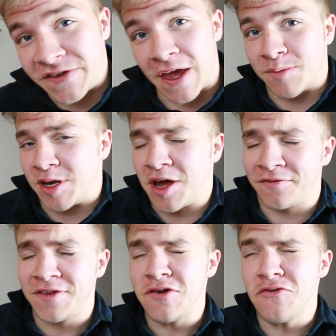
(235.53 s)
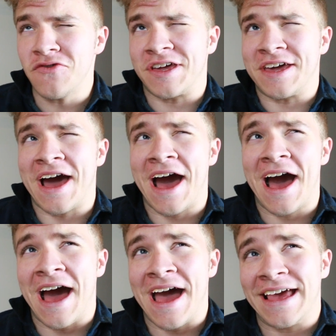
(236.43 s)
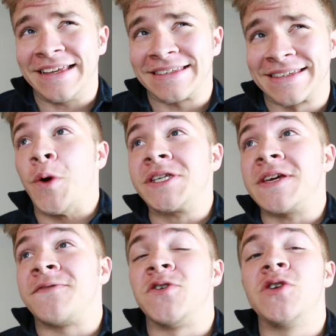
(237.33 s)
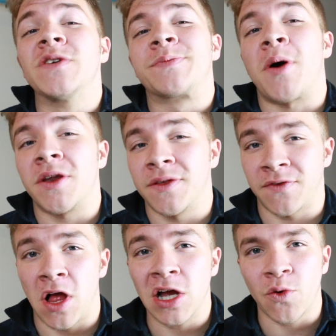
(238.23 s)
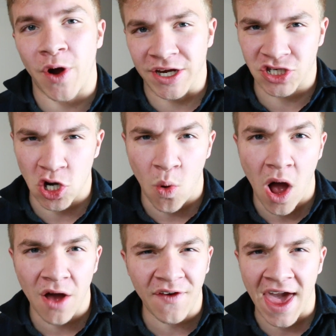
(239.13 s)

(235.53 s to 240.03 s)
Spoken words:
a segment of you guys, which if you're new is part of the vlog where I show off